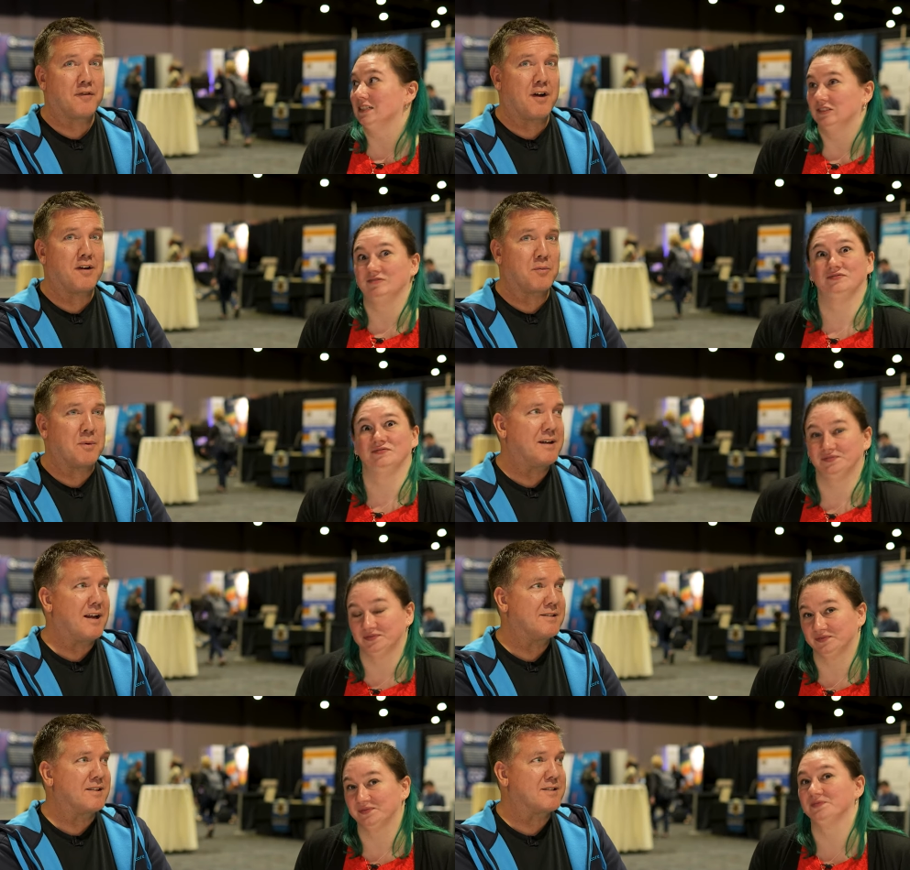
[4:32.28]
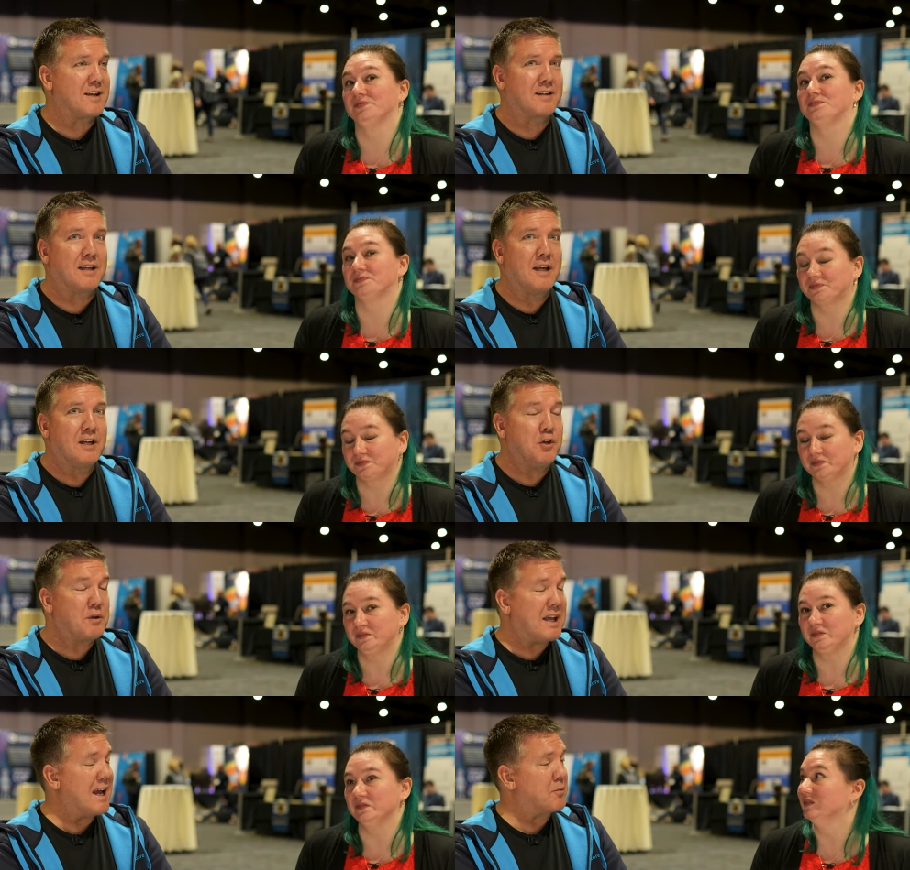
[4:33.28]
Speaker 1: the font to Wingdings, and suddenly you
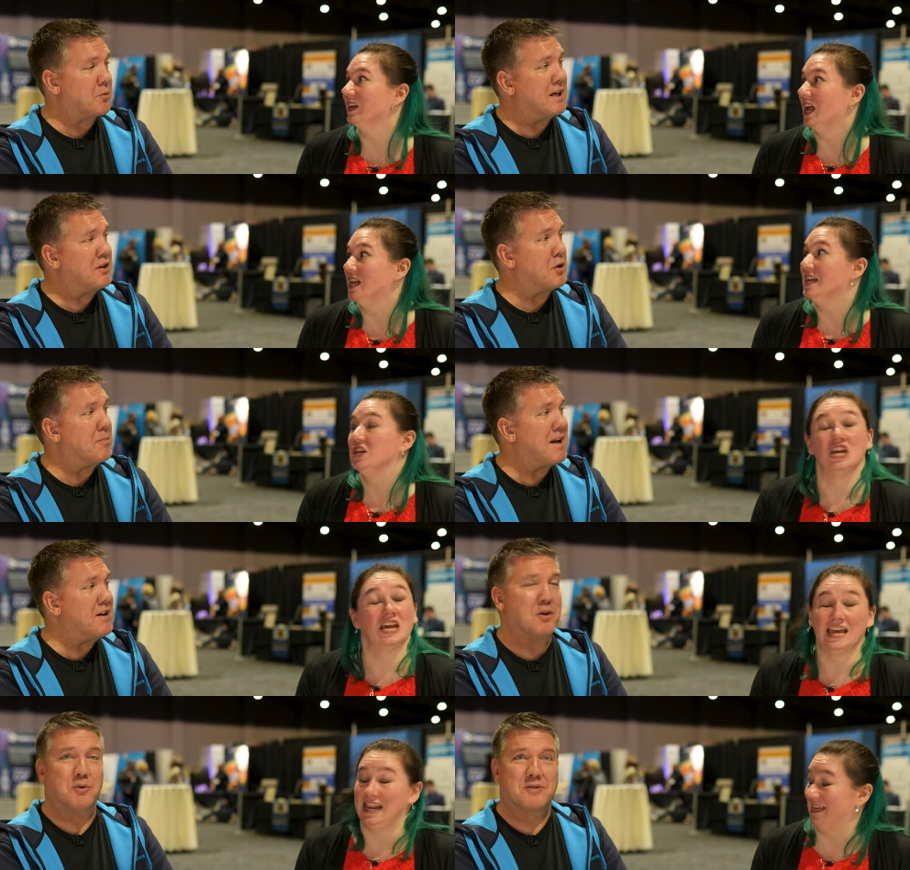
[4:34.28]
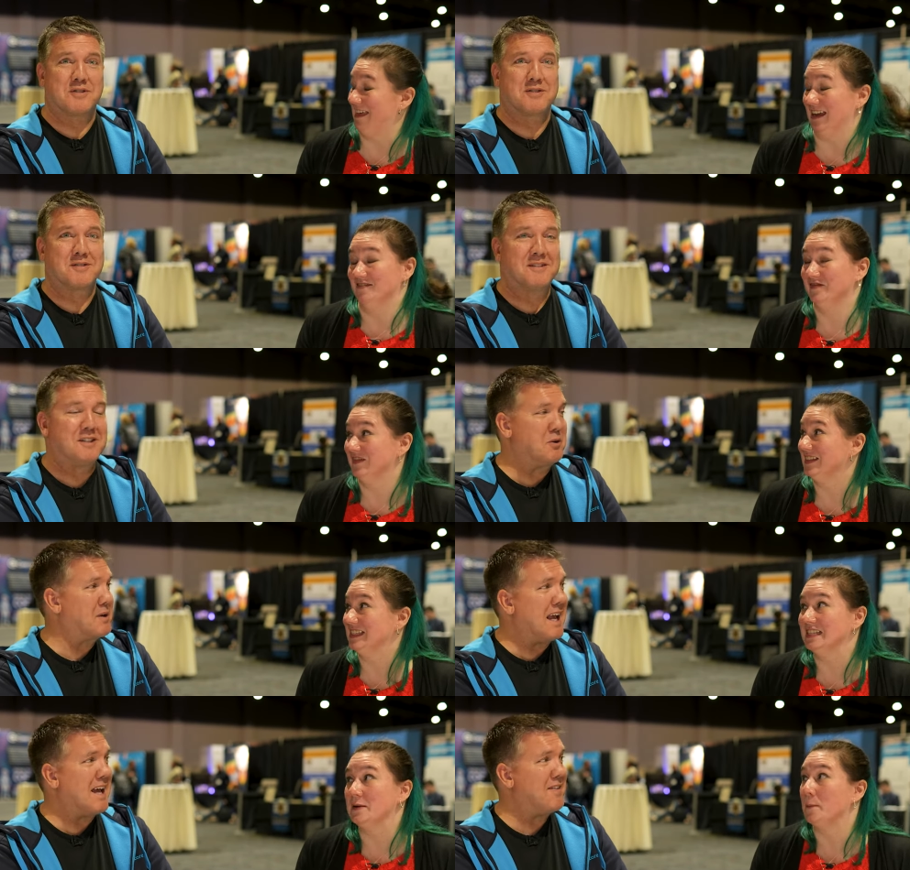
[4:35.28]
can't read your menus. Anything. You
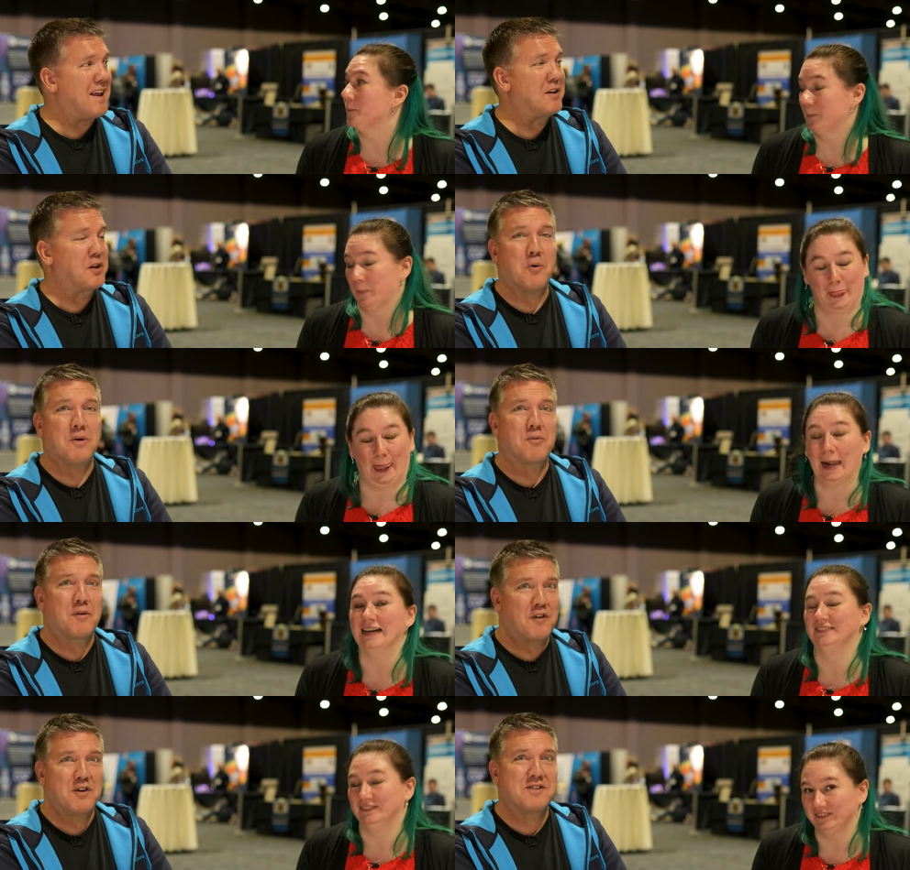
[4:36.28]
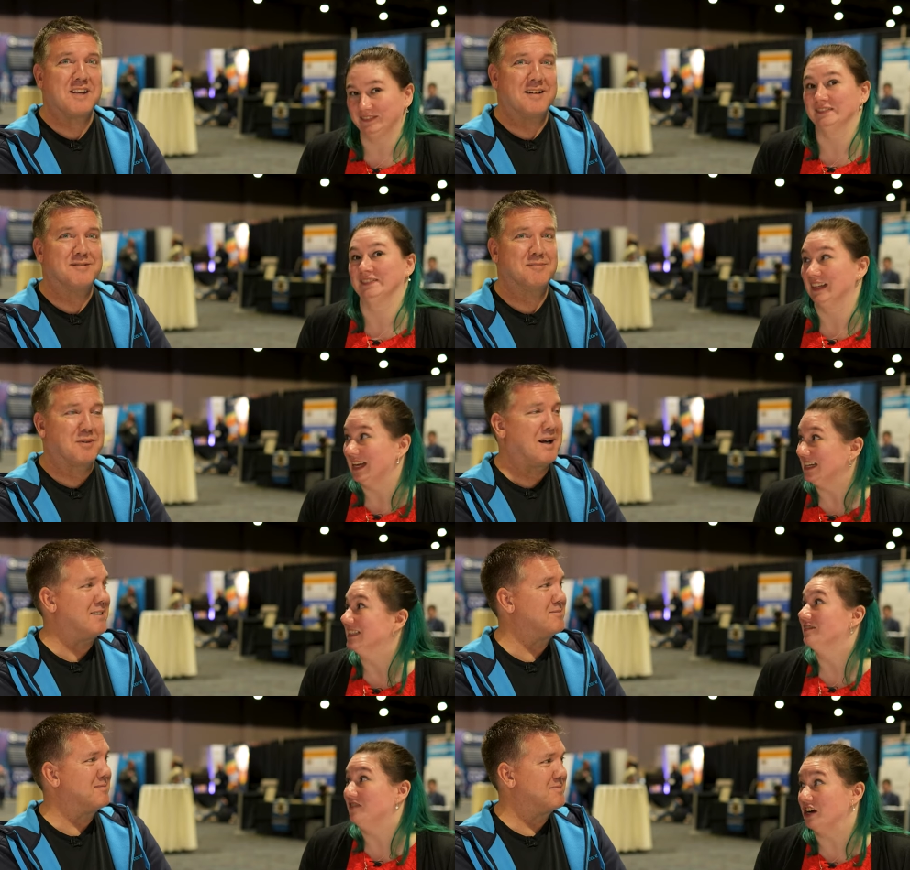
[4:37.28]
can't then go and reverse it.
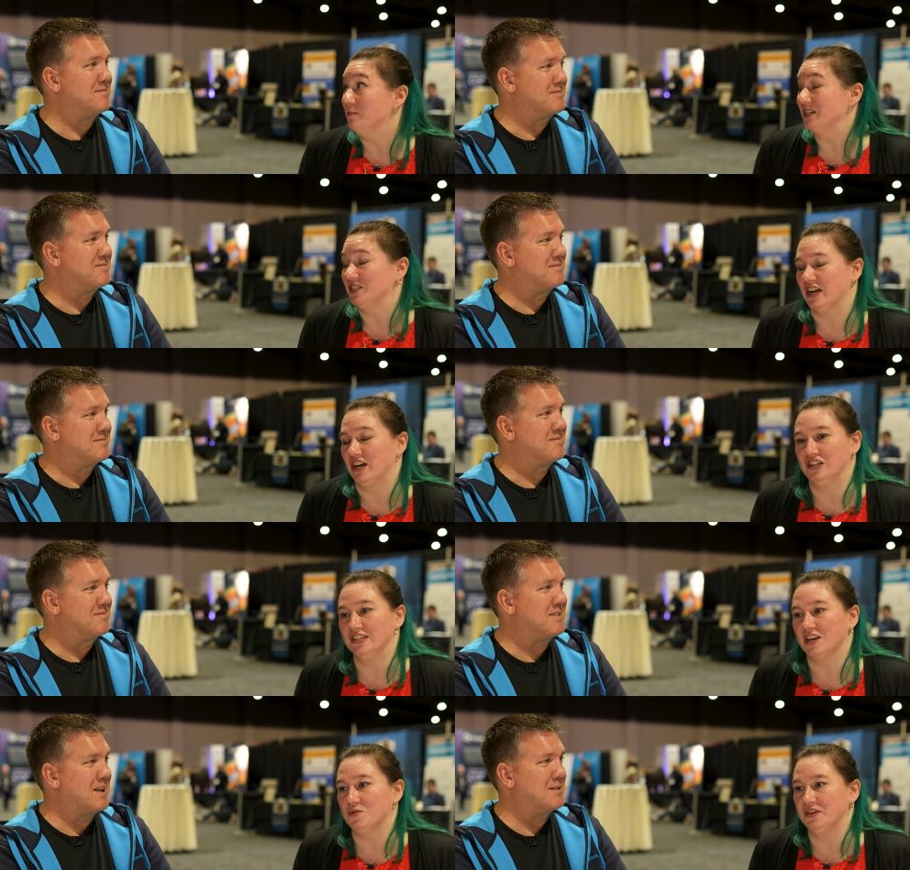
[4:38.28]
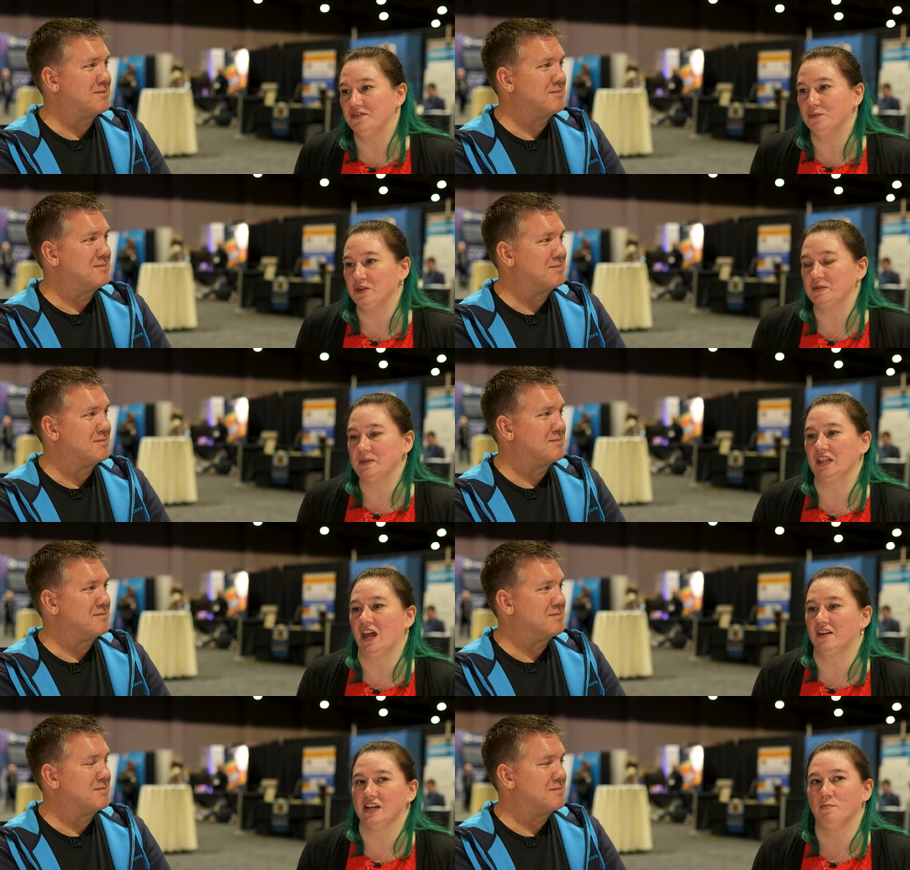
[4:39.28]
Right.
Speaker 2: Very much so. And so yeah. we've we've spent a
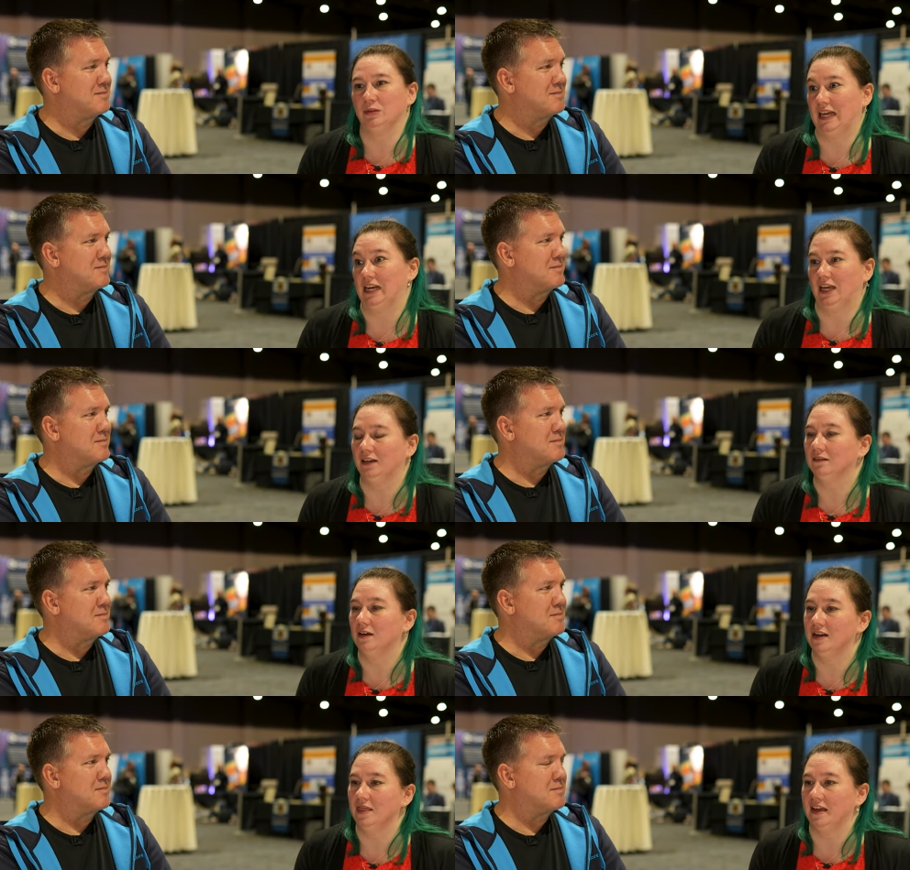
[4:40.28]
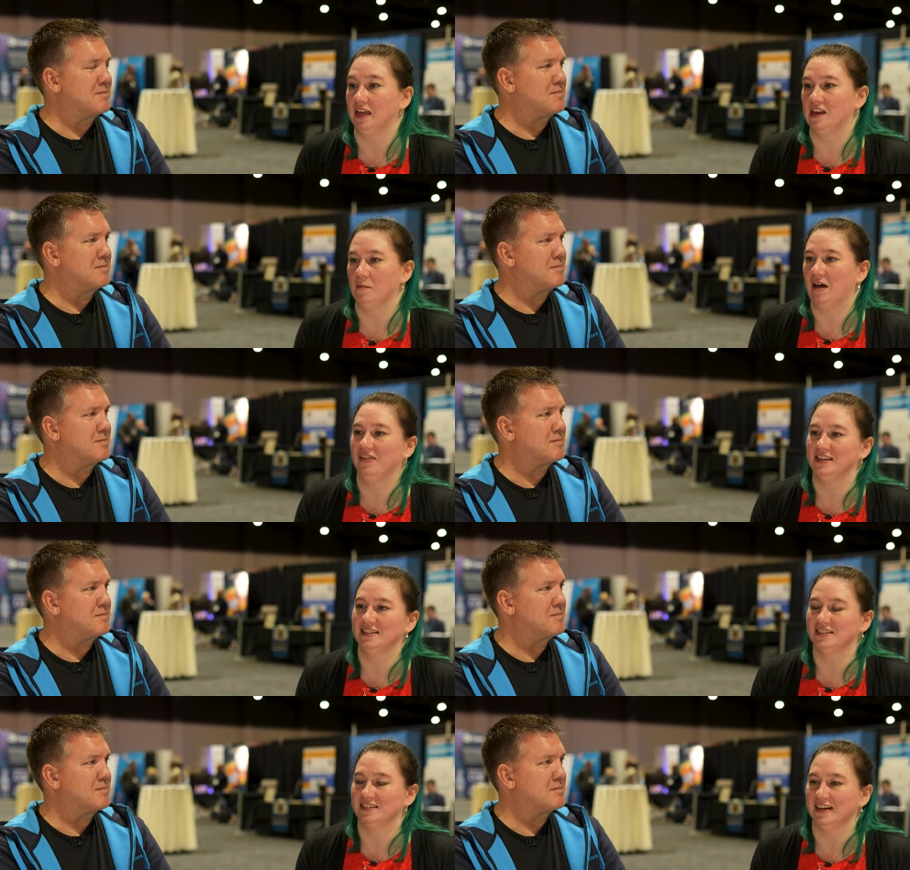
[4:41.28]
lot of time planning and thinking about
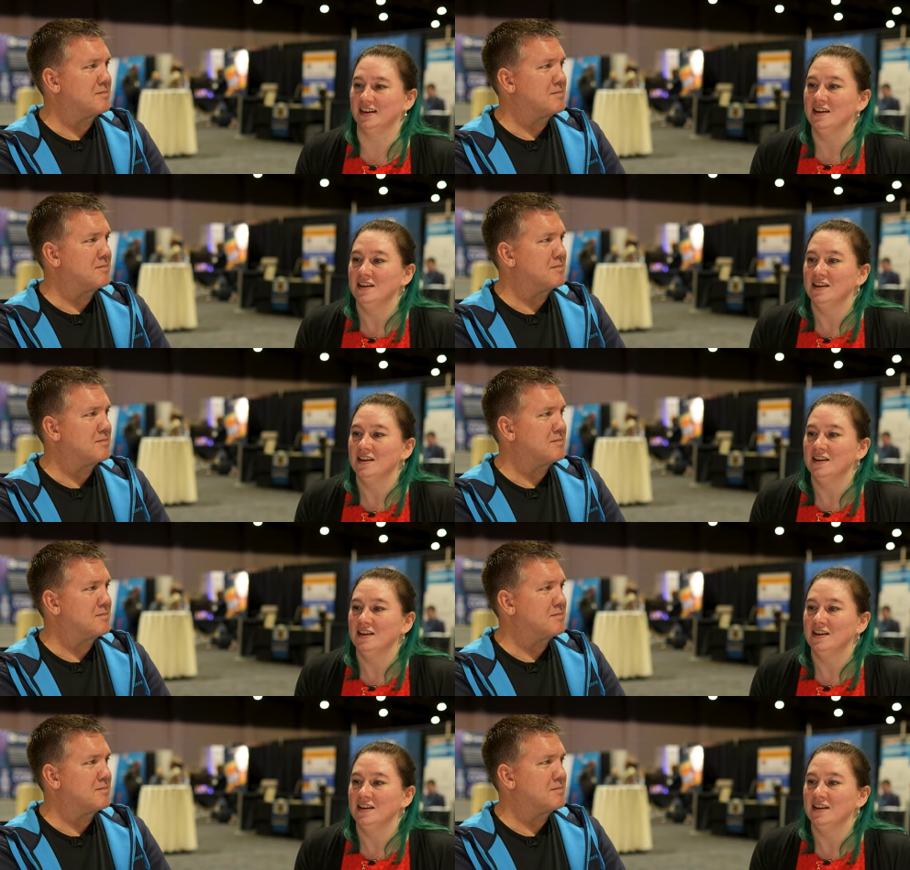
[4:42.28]
this. And